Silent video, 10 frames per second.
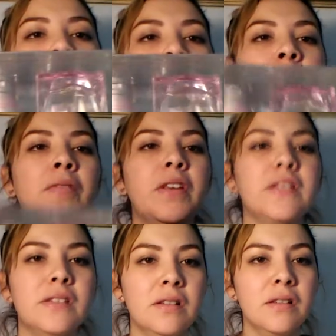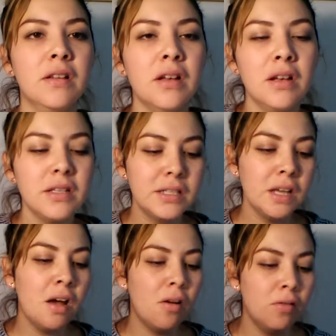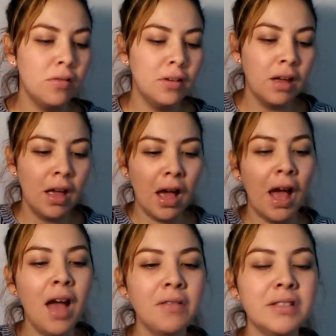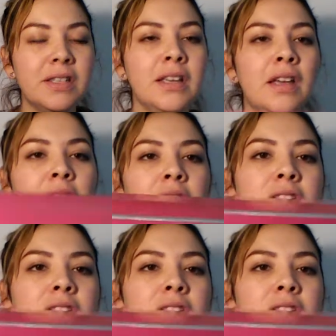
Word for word: three of this so i was thinking